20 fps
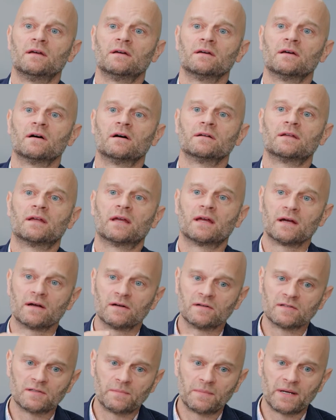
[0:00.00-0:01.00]
God
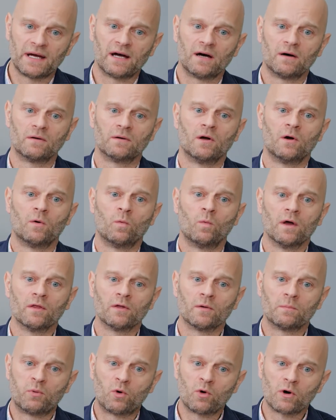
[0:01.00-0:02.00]
cares about
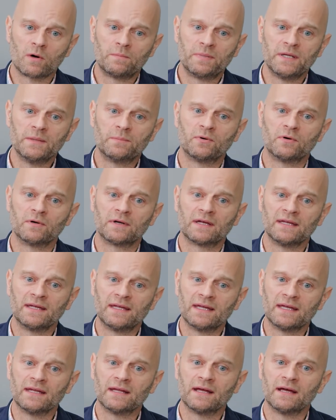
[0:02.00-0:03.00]
whether poor people can
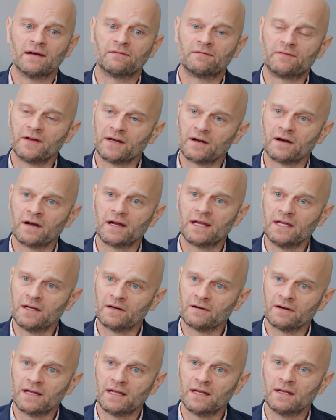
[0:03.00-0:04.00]
get a fair
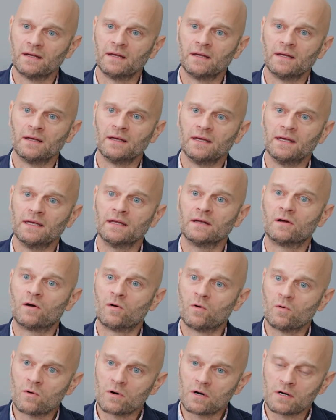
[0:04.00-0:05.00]
hearing in
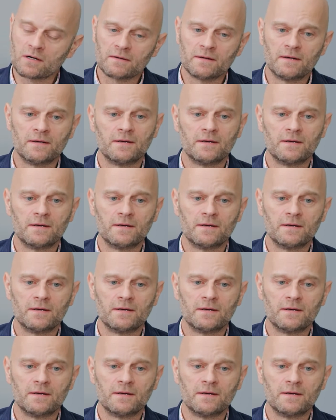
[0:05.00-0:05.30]
court,